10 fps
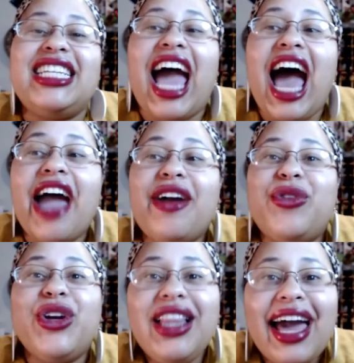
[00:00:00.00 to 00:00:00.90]
i
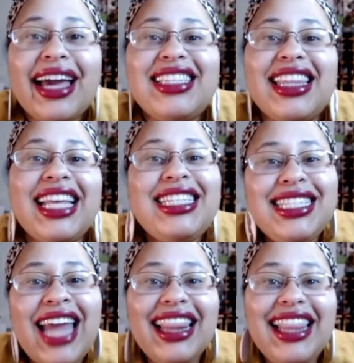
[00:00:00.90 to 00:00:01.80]
realize that that's
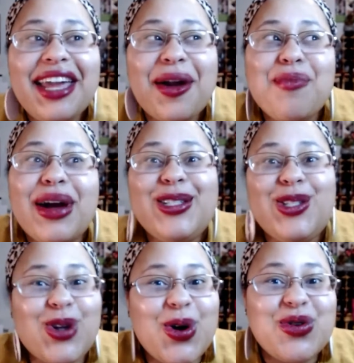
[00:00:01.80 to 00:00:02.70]
not like my
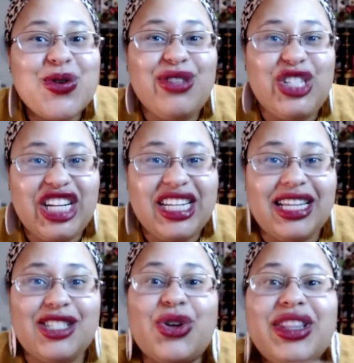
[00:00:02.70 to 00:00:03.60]
zone of
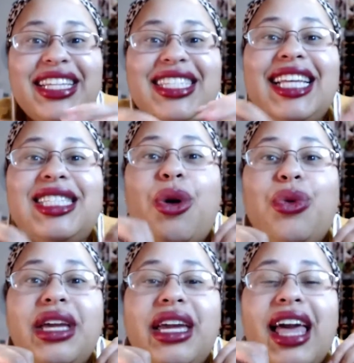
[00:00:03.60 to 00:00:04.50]
genius or at least it's
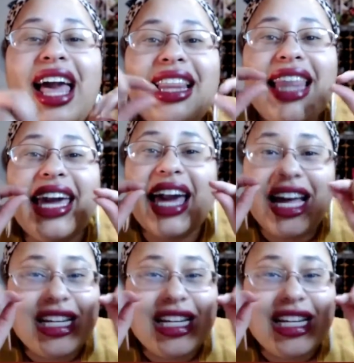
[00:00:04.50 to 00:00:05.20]
only like